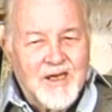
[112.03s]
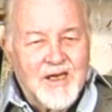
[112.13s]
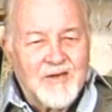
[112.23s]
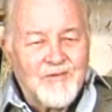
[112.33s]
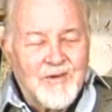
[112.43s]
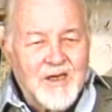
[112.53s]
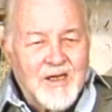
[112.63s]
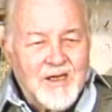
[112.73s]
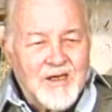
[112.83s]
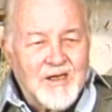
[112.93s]
And
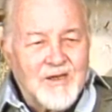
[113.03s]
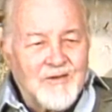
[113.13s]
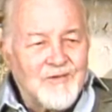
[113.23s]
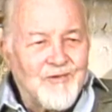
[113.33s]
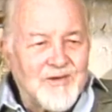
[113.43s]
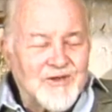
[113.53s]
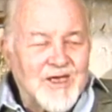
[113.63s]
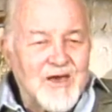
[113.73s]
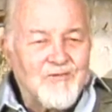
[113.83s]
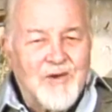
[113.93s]
the
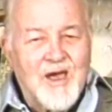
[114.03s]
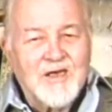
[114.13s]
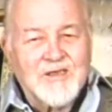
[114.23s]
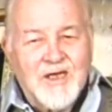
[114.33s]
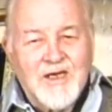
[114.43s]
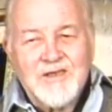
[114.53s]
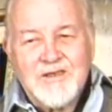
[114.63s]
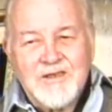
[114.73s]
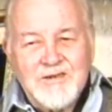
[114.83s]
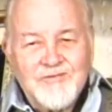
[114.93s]
same
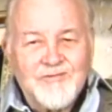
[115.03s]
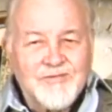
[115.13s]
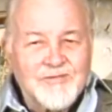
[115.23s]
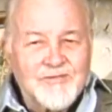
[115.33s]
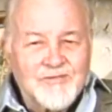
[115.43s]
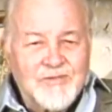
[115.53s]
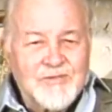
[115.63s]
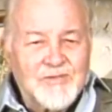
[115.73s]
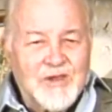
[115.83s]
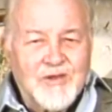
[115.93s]
process,
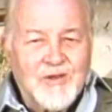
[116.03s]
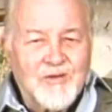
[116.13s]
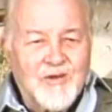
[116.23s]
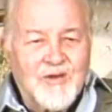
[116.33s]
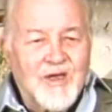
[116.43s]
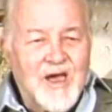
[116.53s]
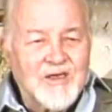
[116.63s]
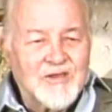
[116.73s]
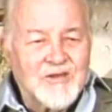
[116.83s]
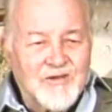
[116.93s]
to a
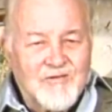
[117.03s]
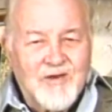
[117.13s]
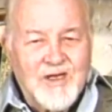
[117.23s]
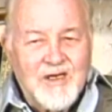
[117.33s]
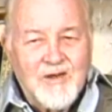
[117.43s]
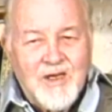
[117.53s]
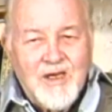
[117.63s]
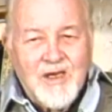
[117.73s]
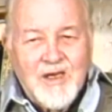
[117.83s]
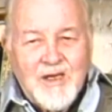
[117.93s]
large degree,
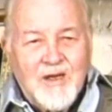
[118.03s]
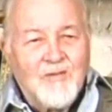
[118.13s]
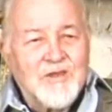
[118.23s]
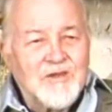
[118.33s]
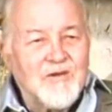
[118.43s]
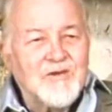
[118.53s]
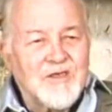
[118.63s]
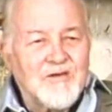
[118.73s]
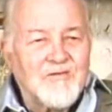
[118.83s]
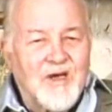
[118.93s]
was used
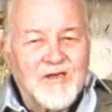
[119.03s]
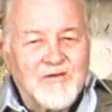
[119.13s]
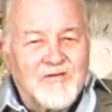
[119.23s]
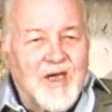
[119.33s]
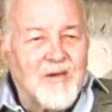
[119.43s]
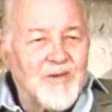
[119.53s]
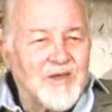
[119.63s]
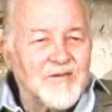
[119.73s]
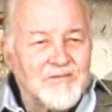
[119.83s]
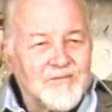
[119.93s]
in Roger Rabbit.